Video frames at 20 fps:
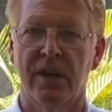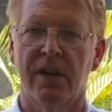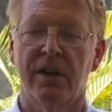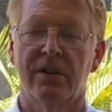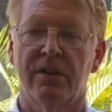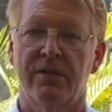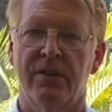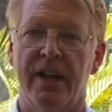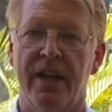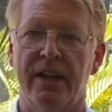
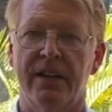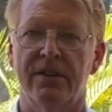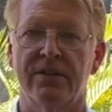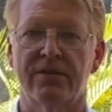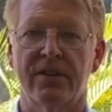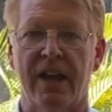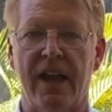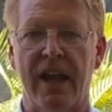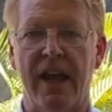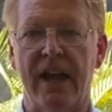That is,
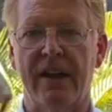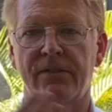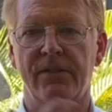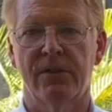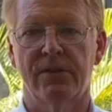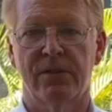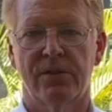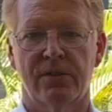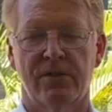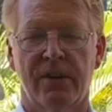after
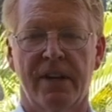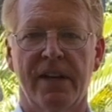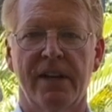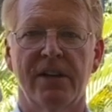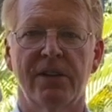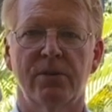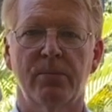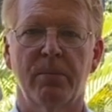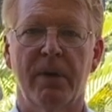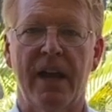the train
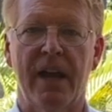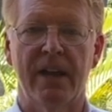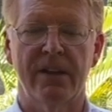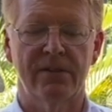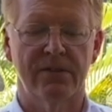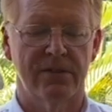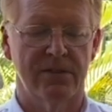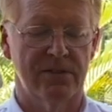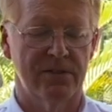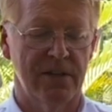has
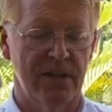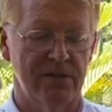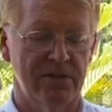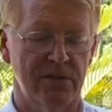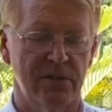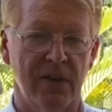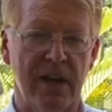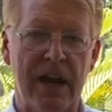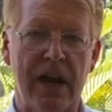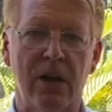passed the
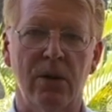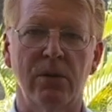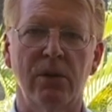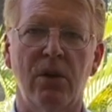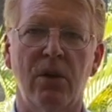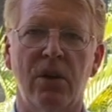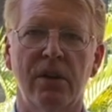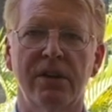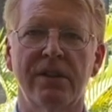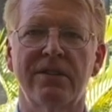sensor, how
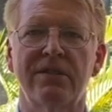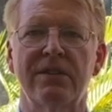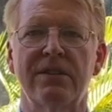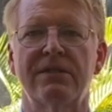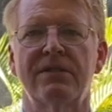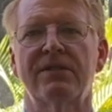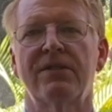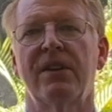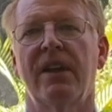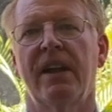long does it
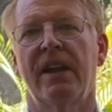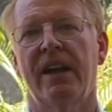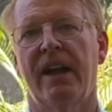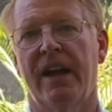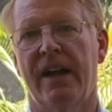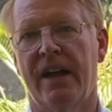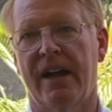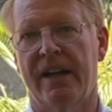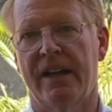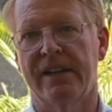stay
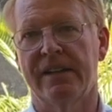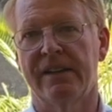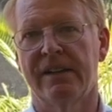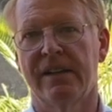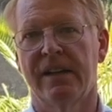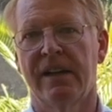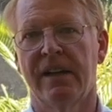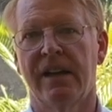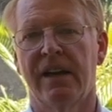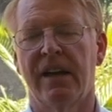on
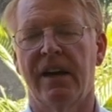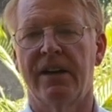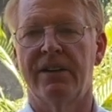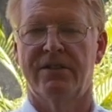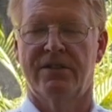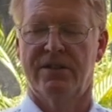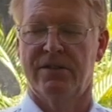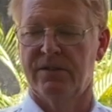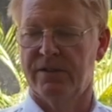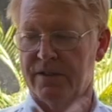
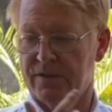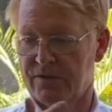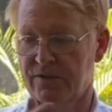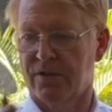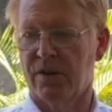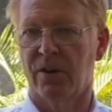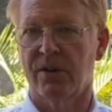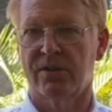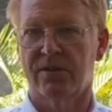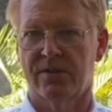until it
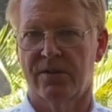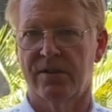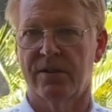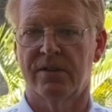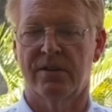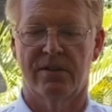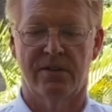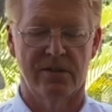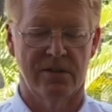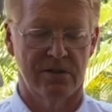starts
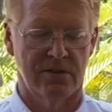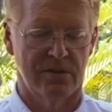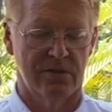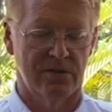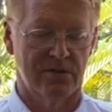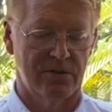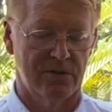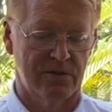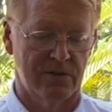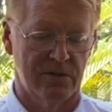the
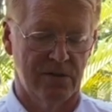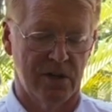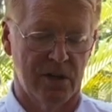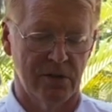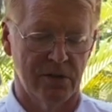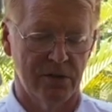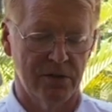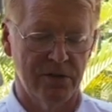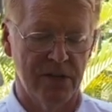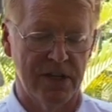
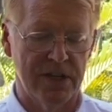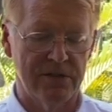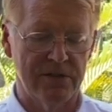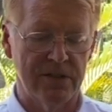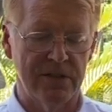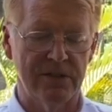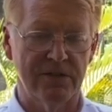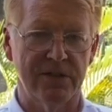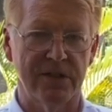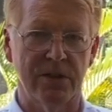color
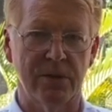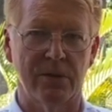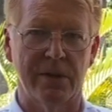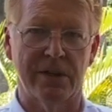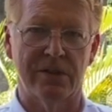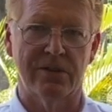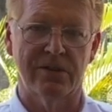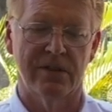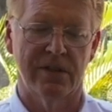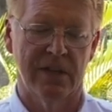changing
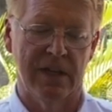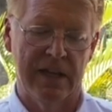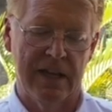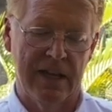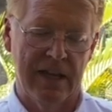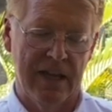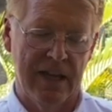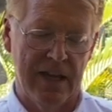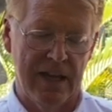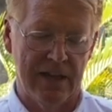sequence.
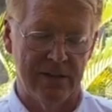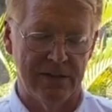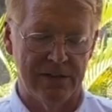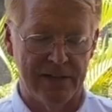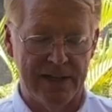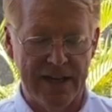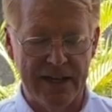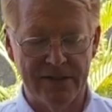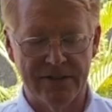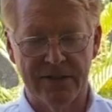And the
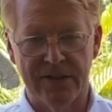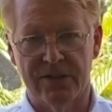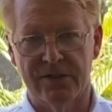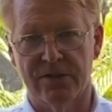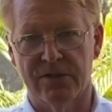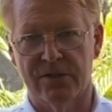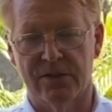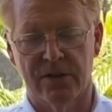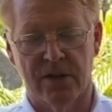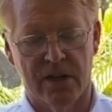last
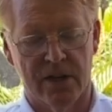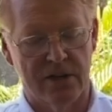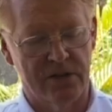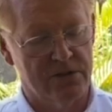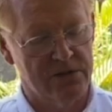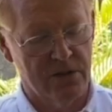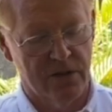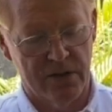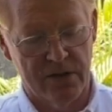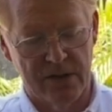sensor,
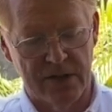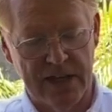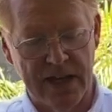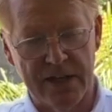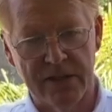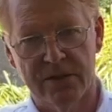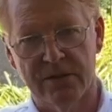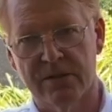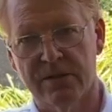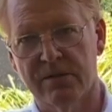the
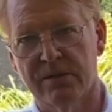last